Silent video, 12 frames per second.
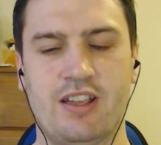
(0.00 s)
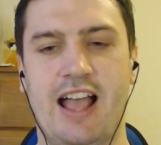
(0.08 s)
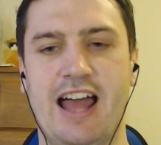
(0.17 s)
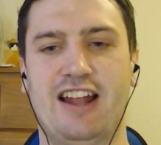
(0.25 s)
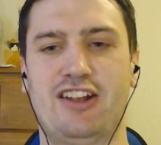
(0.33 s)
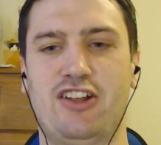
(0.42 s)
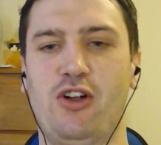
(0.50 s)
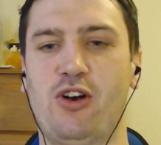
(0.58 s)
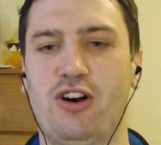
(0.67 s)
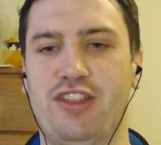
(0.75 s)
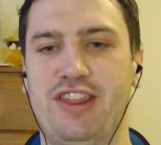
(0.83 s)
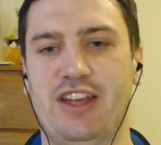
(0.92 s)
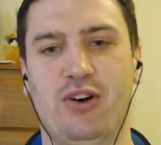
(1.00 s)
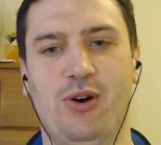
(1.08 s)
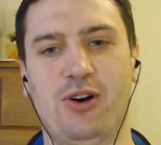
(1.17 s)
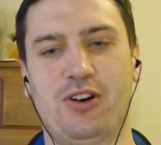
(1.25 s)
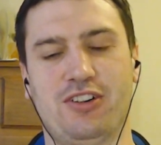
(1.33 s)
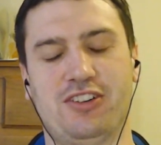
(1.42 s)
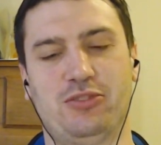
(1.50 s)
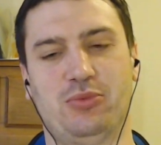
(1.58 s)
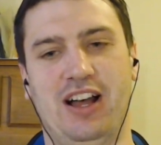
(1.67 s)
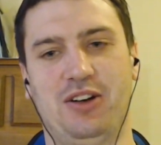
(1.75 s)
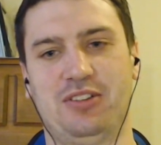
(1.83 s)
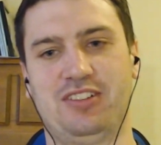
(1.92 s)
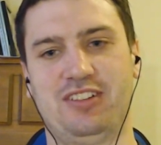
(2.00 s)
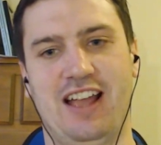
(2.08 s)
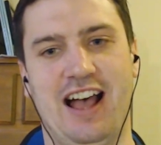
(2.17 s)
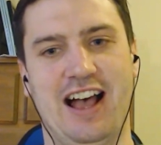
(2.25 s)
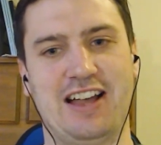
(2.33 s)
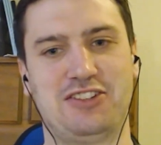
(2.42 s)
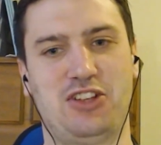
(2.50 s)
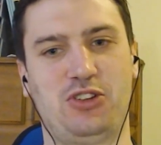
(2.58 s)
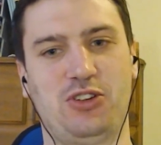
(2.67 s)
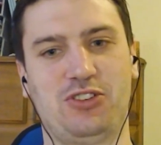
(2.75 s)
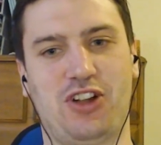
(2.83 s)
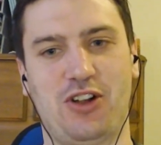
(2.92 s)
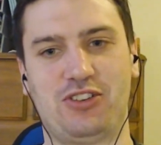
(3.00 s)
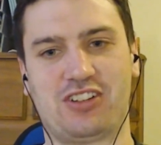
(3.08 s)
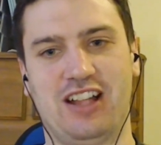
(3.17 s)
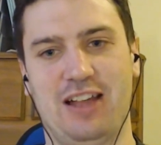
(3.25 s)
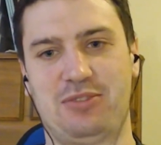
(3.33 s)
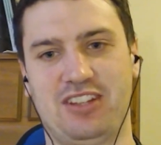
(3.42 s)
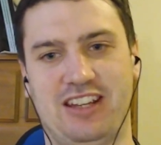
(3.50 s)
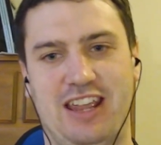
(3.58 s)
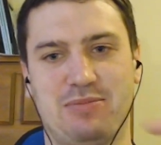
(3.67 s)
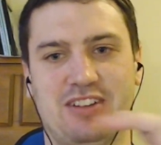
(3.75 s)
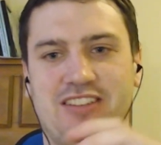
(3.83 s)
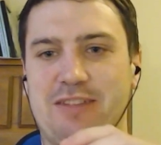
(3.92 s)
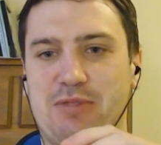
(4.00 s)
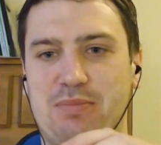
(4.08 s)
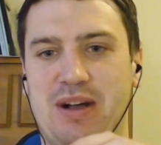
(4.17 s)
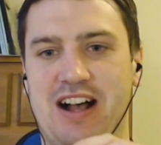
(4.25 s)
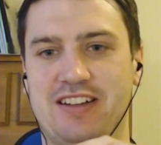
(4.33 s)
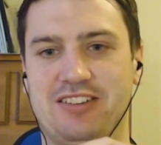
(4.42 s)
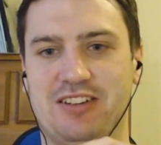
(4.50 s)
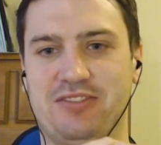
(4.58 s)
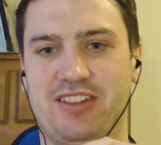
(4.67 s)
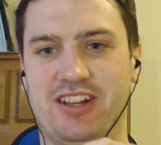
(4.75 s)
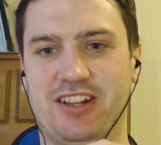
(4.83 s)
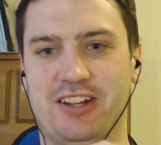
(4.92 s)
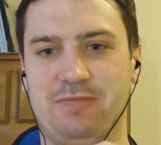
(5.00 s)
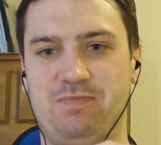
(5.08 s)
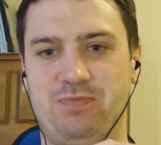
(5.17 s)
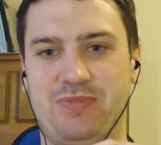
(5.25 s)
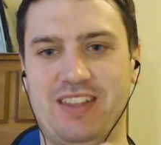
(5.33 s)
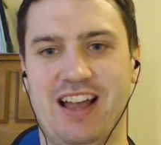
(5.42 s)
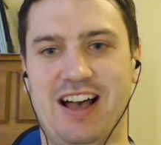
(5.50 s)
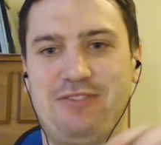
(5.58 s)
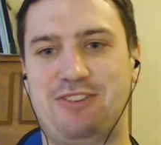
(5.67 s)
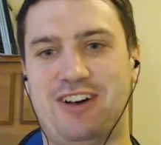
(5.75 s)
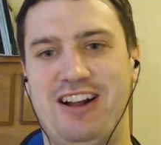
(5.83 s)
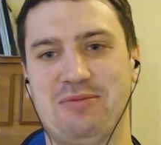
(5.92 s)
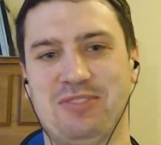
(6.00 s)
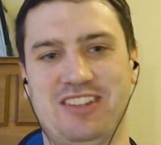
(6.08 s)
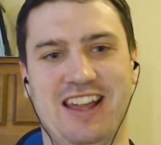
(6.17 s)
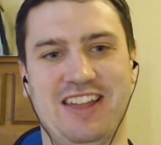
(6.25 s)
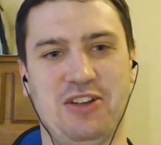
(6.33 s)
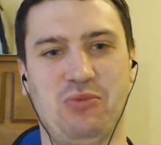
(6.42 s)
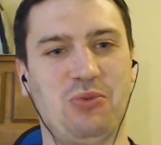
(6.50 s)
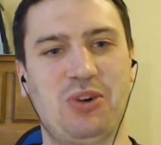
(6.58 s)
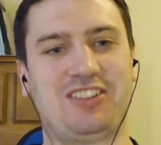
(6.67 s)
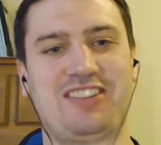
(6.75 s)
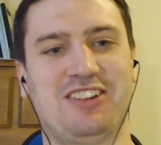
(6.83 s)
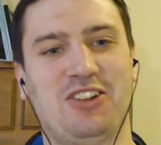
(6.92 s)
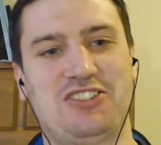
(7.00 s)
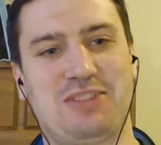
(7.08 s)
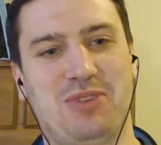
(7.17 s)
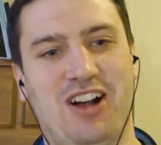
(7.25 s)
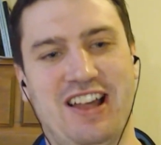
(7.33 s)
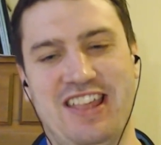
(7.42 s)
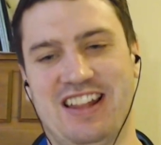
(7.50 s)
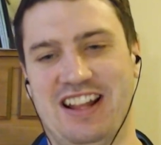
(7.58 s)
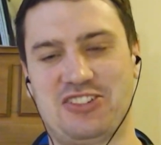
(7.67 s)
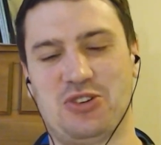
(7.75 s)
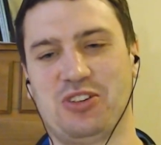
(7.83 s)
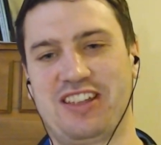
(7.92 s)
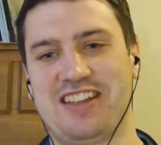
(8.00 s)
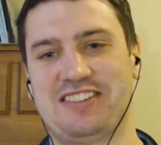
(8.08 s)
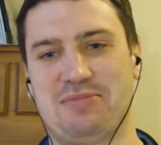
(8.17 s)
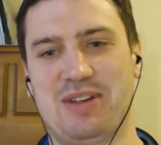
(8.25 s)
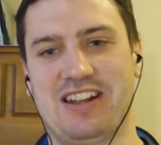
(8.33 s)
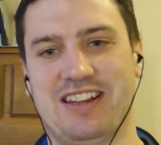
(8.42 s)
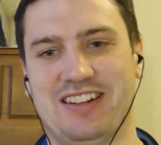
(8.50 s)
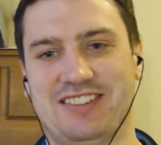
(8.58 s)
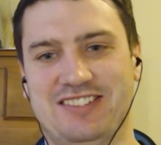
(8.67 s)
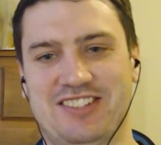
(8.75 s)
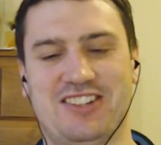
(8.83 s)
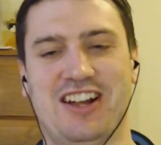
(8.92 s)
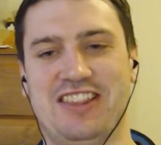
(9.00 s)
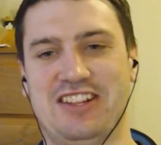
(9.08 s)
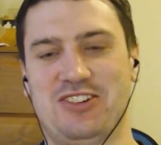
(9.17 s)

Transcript: And I know on the Orca as well, you use hose clamps to keep the separate parts of the firearms together. What's the logic behind that? Like, surely there's a better design than